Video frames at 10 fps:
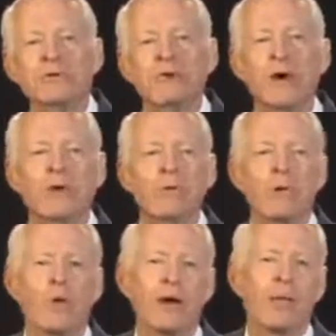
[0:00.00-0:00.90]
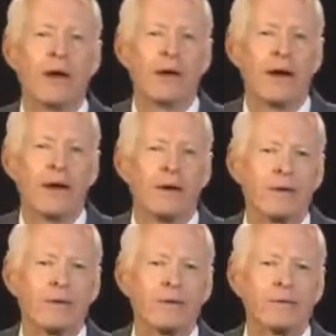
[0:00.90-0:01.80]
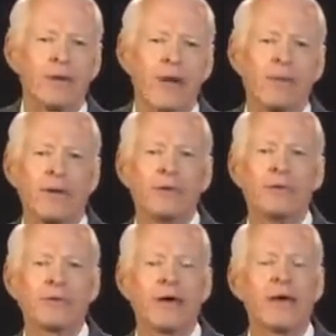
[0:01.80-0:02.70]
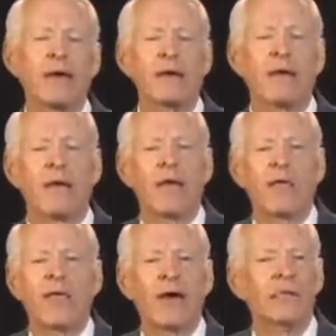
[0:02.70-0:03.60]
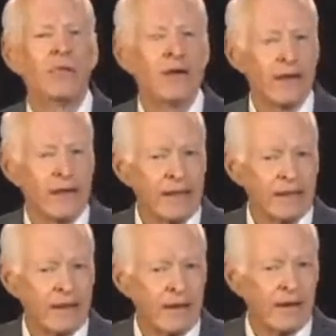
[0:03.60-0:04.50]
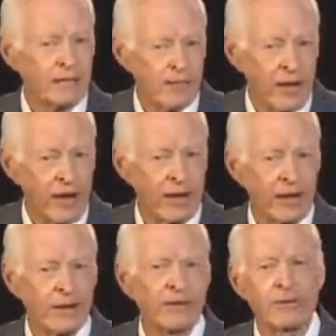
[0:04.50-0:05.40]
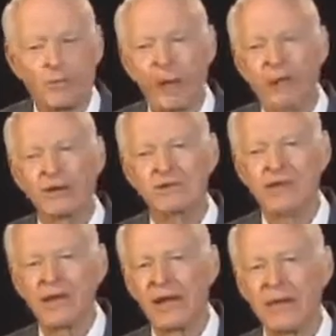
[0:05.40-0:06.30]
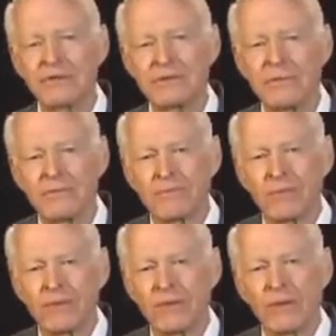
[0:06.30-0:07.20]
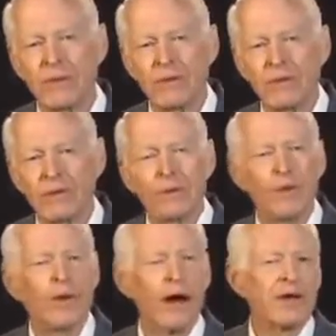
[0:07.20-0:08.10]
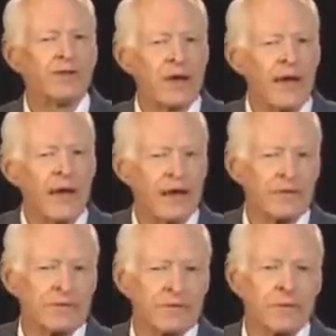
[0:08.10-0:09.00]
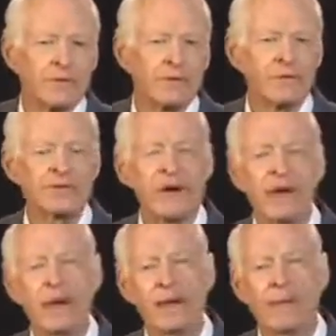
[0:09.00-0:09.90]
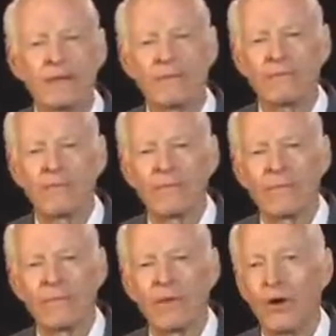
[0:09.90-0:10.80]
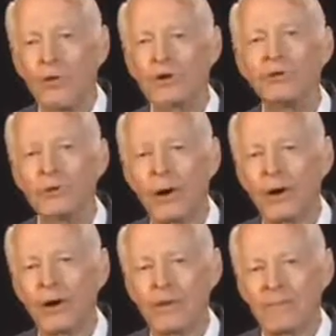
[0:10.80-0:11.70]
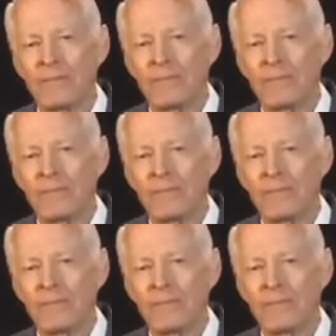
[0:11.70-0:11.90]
would say, well, wait a minute now, Chaplain, you say that the elite are trained to make us slaves? We're not slaves, you say. Oh, yes, you are.